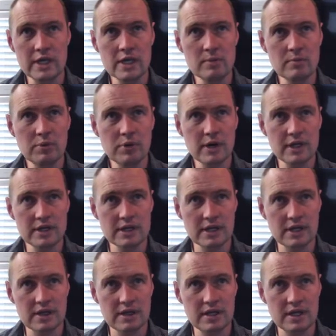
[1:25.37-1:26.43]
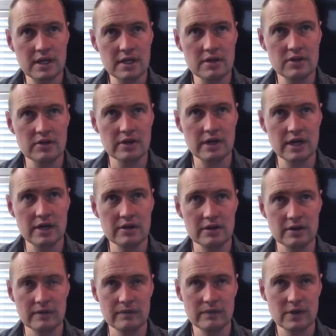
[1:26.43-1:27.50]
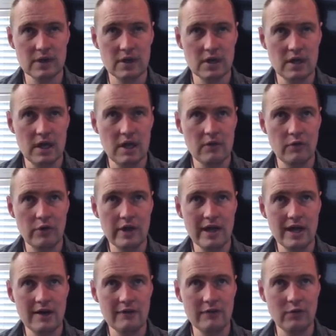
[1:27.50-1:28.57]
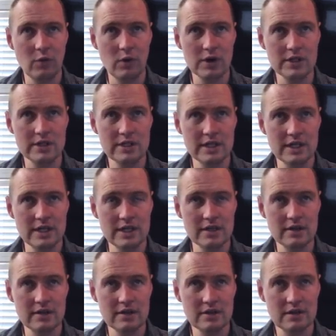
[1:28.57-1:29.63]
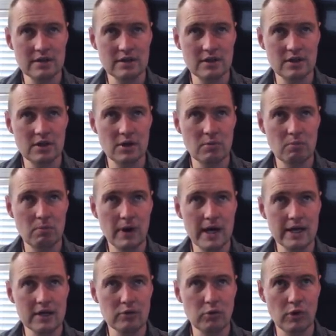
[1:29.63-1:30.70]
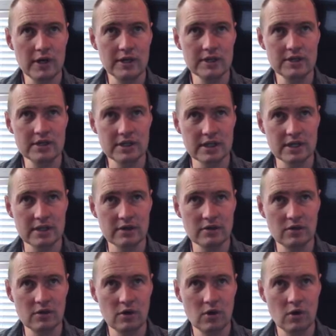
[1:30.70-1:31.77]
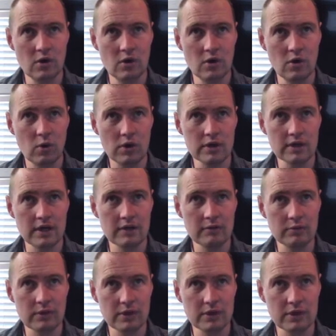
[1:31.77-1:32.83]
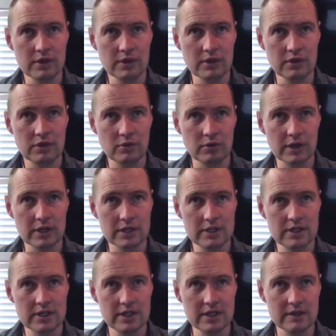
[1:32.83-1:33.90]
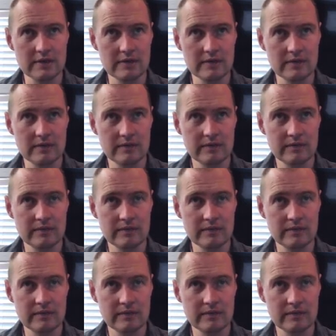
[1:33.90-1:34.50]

we can put these t's together. If we have 4t minus 1t, we're left with 3t